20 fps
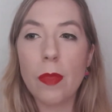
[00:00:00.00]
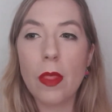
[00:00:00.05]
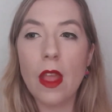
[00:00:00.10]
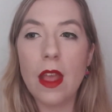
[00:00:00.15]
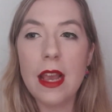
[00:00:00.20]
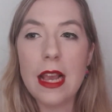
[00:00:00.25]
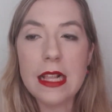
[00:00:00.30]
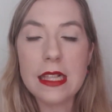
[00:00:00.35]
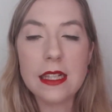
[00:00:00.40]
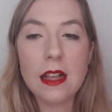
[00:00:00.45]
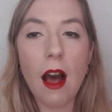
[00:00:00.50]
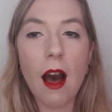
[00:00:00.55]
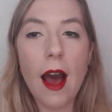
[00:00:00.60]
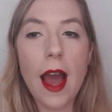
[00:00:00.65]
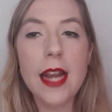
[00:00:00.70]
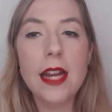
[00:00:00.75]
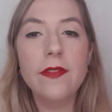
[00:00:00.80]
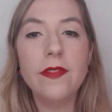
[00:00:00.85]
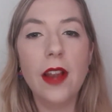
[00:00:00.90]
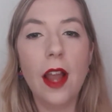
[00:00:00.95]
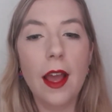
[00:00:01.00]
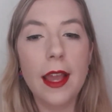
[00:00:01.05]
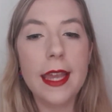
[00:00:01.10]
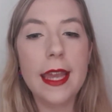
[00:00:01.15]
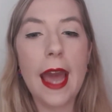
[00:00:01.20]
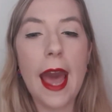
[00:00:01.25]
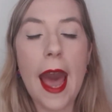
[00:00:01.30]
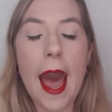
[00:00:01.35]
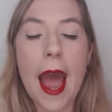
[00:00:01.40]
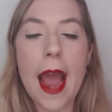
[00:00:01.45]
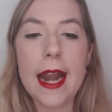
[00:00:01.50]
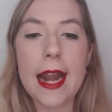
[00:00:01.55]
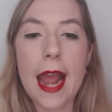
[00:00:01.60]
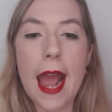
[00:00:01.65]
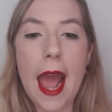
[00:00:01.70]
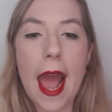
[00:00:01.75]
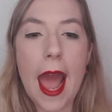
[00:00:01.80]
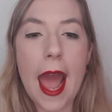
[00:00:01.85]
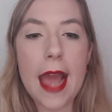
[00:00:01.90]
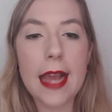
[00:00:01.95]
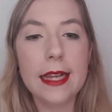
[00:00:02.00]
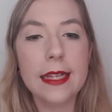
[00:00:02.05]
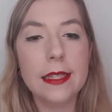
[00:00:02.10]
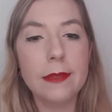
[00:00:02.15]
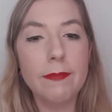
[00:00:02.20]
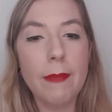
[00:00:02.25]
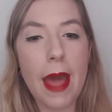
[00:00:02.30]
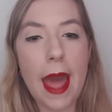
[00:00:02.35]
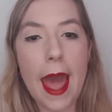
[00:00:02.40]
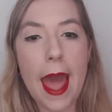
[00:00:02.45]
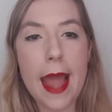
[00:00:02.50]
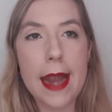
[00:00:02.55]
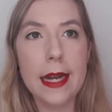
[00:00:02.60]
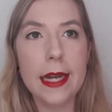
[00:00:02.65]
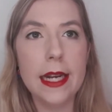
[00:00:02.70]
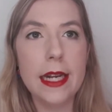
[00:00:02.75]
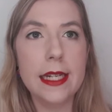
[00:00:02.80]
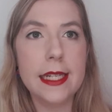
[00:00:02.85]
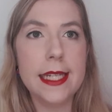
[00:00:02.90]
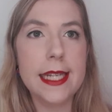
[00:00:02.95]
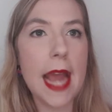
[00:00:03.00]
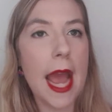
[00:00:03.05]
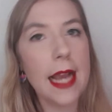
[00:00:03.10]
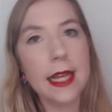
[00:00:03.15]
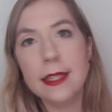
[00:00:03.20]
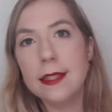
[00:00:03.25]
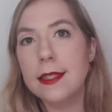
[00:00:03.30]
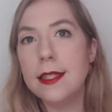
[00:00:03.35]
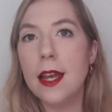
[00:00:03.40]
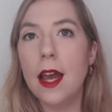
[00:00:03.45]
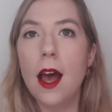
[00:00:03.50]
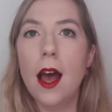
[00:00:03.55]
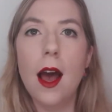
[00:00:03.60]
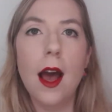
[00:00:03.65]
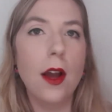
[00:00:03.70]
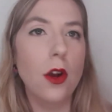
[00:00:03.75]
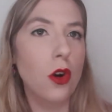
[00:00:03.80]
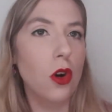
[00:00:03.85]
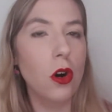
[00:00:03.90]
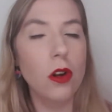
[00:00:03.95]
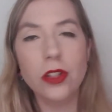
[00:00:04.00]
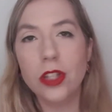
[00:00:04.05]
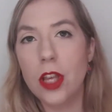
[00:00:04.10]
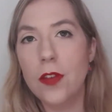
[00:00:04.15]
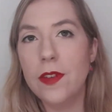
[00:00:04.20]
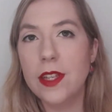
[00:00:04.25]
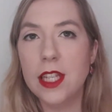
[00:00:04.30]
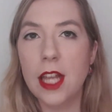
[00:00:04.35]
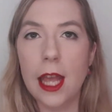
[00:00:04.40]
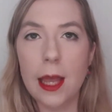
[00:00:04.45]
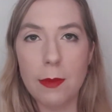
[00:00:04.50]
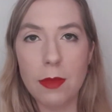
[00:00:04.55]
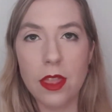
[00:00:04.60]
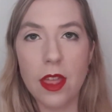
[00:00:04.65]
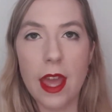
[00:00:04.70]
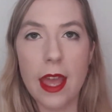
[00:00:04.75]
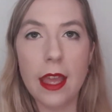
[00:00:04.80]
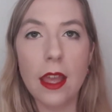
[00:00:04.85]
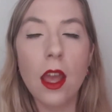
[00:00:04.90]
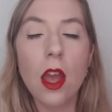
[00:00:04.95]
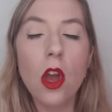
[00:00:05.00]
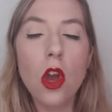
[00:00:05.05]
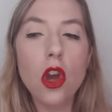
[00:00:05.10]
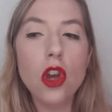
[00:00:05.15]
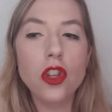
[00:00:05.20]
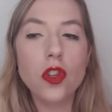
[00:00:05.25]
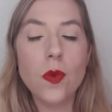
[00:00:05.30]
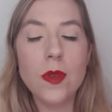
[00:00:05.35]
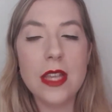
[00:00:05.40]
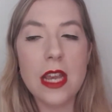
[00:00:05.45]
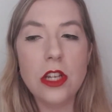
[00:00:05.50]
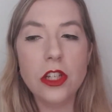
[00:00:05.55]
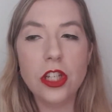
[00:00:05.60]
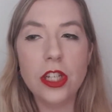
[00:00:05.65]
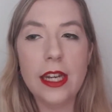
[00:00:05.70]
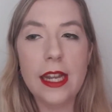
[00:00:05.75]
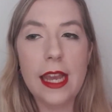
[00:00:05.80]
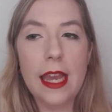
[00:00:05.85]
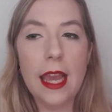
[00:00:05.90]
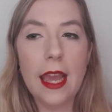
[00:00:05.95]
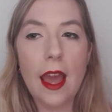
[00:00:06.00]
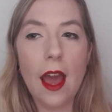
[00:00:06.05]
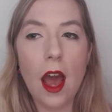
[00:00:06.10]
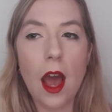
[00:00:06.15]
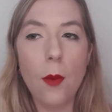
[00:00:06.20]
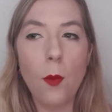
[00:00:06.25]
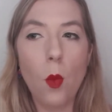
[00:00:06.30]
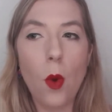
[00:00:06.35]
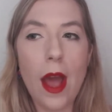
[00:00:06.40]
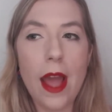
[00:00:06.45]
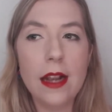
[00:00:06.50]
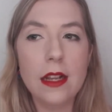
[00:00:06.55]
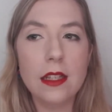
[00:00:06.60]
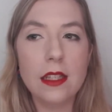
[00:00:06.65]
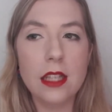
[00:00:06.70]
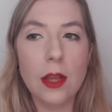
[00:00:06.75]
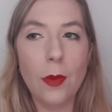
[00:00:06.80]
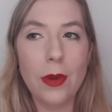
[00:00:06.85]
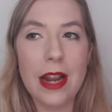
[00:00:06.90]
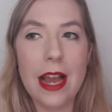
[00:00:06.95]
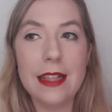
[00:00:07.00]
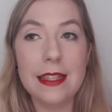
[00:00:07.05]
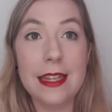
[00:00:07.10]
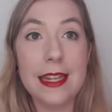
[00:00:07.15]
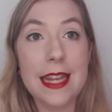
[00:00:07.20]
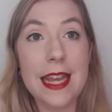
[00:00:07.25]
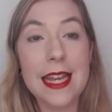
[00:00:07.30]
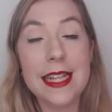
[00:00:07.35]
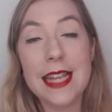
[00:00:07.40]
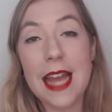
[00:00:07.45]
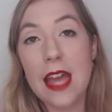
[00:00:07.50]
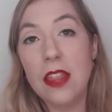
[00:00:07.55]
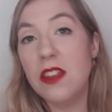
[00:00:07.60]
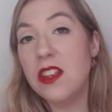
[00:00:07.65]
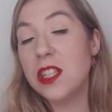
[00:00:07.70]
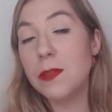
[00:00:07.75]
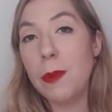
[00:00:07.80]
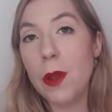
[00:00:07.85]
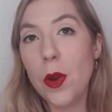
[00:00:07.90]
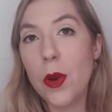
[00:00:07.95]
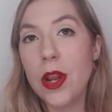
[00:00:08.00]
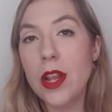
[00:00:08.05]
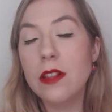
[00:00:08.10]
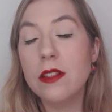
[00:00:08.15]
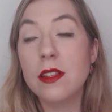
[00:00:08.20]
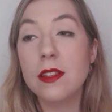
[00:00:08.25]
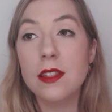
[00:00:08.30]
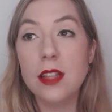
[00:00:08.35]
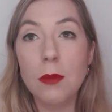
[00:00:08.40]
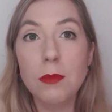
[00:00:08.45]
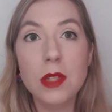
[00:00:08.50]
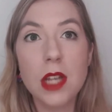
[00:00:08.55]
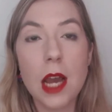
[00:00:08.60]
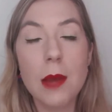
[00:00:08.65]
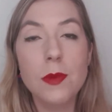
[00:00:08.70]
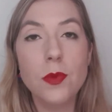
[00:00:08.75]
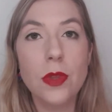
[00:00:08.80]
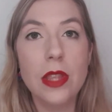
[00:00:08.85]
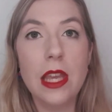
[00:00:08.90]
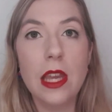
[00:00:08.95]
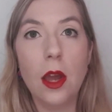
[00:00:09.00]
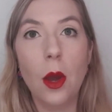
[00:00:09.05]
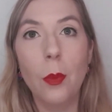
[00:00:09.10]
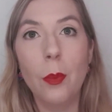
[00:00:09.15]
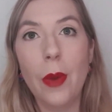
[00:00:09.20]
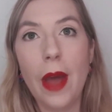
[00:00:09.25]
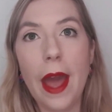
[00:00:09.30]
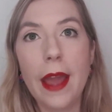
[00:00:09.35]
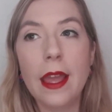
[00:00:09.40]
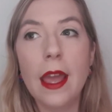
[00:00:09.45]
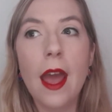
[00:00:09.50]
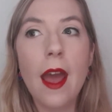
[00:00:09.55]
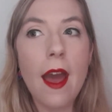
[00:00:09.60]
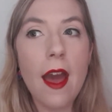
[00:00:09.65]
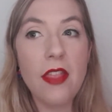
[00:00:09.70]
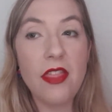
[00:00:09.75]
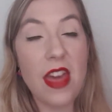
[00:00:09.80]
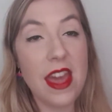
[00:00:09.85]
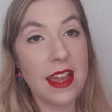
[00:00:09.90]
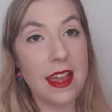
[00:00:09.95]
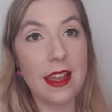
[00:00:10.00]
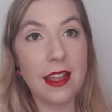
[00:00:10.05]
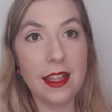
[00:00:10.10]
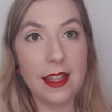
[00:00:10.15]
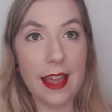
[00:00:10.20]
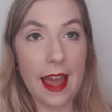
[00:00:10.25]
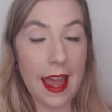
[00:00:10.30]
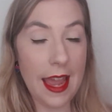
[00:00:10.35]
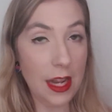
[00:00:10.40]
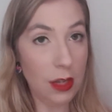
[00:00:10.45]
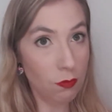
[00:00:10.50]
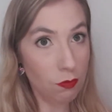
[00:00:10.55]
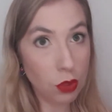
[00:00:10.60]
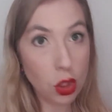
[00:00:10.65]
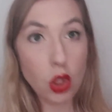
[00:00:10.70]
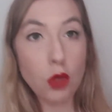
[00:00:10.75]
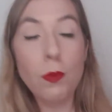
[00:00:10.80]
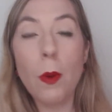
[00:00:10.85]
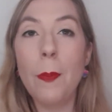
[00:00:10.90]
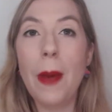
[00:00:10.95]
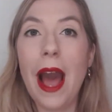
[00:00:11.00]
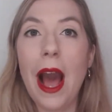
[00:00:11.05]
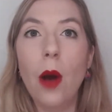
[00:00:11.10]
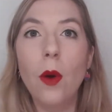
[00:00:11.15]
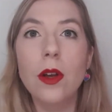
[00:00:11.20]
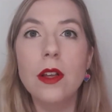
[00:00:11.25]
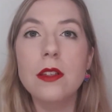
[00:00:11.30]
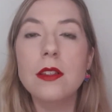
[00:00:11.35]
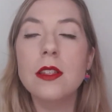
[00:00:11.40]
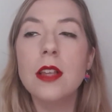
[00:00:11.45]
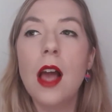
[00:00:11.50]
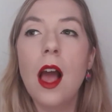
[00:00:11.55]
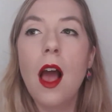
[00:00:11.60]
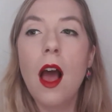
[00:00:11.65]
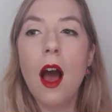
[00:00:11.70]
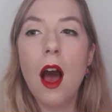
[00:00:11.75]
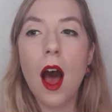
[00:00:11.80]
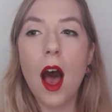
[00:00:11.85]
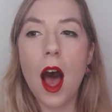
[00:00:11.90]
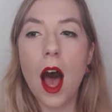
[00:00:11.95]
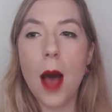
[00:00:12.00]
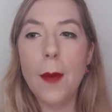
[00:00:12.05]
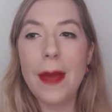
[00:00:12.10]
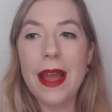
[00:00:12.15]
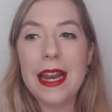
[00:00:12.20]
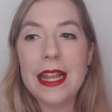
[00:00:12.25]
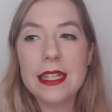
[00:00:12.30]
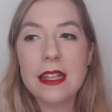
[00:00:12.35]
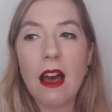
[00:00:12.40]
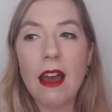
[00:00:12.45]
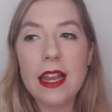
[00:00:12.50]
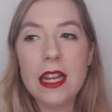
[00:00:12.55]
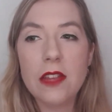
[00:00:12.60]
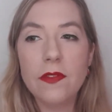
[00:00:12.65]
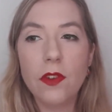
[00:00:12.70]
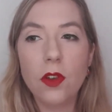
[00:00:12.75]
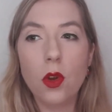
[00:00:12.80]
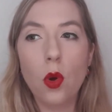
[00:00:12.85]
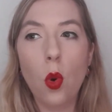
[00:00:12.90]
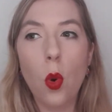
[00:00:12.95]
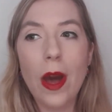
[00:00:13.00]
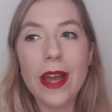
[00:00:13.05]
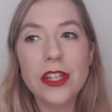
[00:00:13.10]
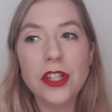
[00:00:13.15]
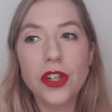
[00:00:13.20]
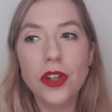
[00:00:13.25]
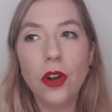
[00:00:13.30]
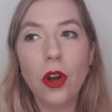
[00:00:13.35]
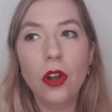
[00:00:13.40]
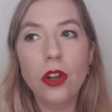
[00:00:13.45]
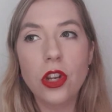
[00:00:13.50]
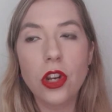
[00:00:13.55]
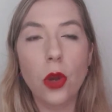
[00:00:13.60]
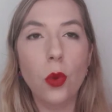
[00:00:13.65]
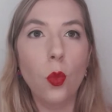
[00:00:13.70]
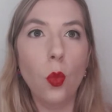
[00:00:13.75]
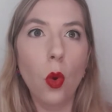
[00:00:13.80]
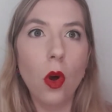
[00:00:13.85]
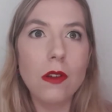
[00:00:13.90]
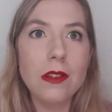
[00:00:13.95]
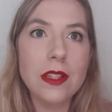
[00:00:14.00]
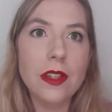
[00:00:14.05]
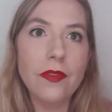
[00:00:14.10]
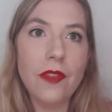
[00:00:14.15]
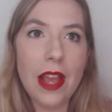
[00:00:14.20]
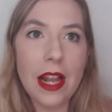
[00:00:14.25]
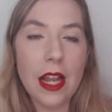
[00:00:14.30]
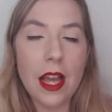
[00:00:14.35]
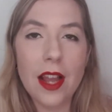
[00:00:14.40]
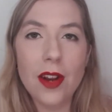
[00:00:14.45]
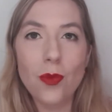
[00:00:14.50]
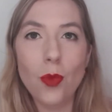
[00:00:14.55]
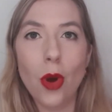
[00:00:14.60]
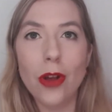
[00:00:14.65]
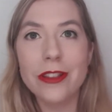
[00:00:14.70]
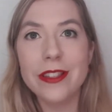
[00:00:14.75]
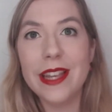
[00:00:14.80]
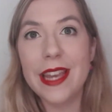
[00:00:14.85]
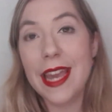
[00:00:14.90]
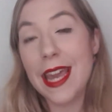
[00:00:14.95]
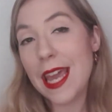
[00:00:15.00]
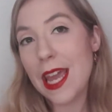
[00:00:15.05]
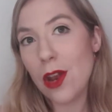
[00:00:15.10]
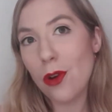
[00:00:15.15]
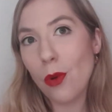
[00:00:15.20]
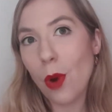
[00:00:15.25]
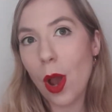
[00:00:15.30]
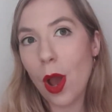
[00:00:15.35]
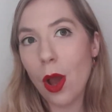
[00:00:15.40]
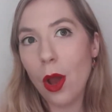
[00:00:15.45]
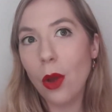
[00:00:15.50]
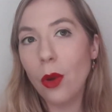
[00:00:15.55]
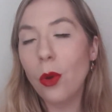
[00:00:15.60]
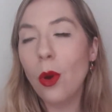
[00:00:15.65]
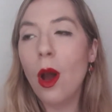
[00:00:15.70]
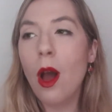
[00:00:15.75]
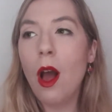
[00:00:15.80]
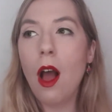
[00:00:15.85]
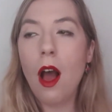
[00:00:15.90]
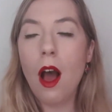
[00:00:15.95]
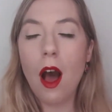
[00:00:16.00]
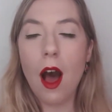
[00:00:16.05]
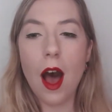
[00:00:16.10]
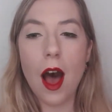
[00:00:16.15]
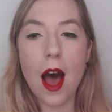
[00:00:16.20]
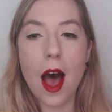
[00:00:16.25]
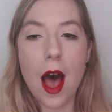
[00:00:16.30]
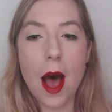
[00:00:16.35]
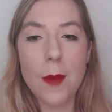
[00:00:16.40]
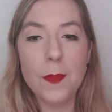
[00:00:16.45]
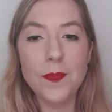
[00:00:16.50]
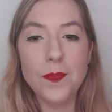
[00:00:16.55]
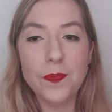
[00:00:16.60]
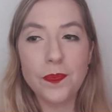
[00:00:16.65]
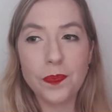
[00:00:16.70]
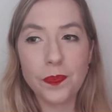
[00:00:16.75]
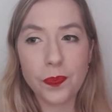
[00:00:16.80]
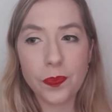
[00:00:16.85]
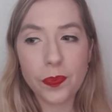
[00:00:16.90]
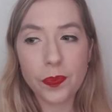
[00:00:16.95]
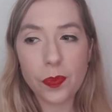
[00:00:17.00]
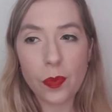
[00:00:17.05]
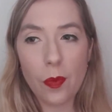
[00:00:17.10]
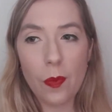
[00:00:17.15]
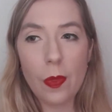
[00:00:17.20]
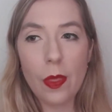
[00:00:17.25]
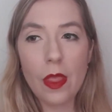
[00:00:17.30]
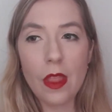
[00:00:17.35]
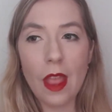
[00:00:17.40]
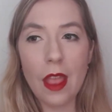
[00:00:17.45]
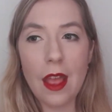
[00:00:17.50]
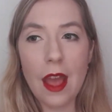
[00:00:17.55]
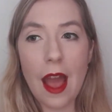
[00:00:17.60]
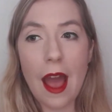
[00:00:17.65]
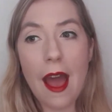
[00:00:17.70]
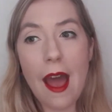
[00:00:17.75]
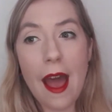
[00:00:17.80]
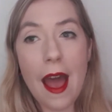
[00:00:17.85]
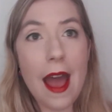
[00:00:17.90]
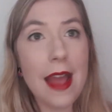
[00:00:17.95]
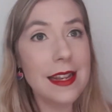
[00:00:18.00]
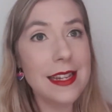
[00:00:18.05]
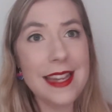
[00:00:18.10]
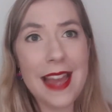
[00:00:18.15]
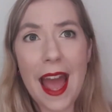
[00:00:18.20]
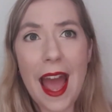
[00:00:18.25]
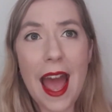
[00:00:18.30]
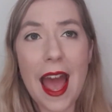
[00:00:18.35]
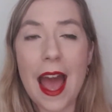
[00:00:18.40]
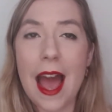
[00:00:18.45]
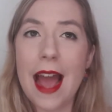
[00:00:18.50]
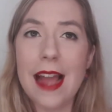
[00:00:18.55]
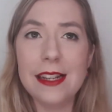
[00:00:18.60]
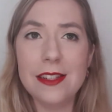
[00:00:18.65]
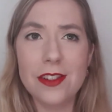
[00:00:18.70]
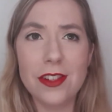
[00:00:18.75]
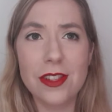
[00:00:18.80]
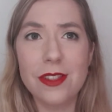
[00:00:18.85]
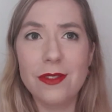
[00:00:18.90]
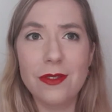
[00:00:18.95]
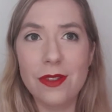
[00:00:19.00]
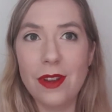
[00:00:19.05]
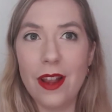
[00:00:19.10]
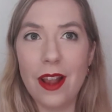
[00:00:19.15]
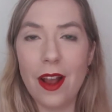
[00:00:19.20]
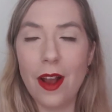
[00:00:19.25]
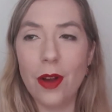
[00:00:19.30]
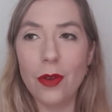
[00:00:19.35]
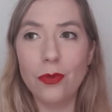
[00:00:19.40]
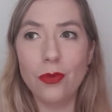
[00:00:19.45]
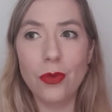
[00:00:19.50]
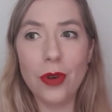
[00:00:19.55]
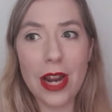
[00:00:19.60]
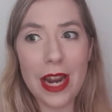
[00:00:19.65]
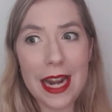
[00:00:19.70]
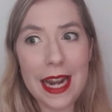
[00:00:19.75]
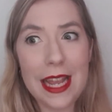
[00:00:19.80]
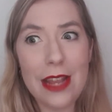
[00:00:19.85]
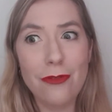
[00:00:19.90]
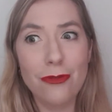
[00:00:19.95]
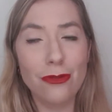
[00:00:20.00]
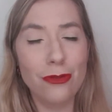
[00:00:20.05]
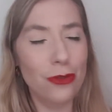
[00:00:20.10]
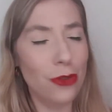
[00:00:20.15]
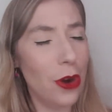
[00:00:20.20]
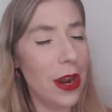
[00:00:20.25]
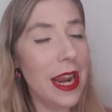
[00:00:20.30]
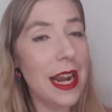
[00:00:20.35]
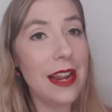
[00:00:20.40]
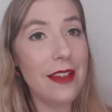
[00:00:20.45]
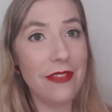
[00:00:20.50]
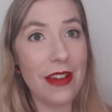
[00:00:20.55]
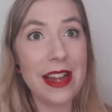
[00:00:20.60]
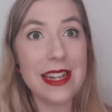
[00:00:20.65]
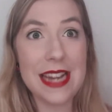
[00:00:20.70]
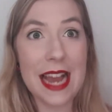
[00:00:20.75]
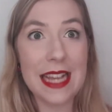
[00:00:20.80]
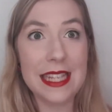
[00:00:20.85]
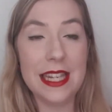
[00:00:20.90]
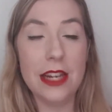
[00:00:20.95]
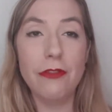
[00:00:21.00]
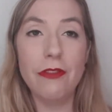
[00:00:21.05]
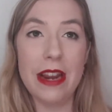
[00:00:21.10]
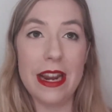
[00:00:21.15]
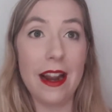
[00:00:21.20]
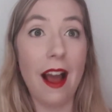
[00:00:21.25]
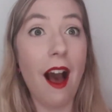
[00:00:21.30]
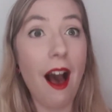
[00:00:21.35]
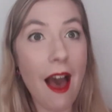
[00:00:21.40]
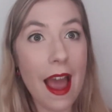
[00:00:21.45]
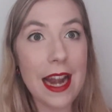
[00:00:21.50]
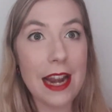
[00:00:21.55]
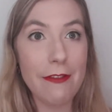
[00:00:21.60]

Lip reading: it's kind of like an X-Men Dexter crossover type thing. So essentially, when someone has a near-death experience, sometimes when they come back they can gain superpowers, and it's kind of a question on, you know, what's a villain, what's a hero, and yeah, and just really fantastic read. Highly